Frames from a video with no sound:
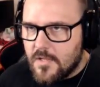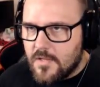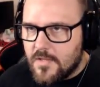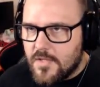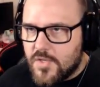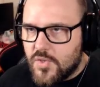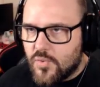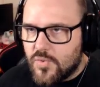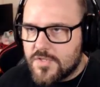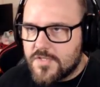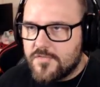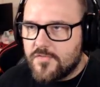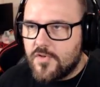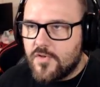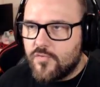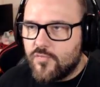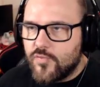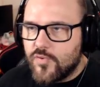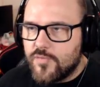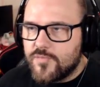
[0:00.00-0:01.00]
The doors of
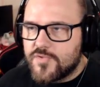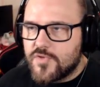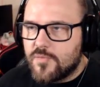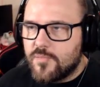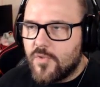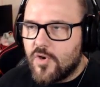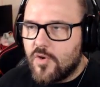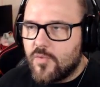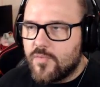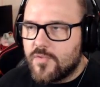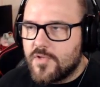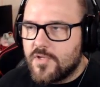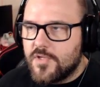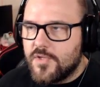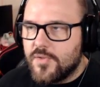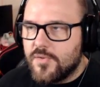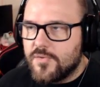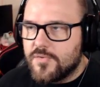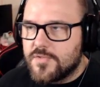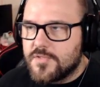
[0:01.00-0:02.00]
all rooms are marked with
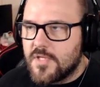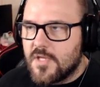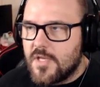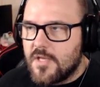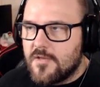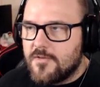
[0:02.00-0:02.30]
clues.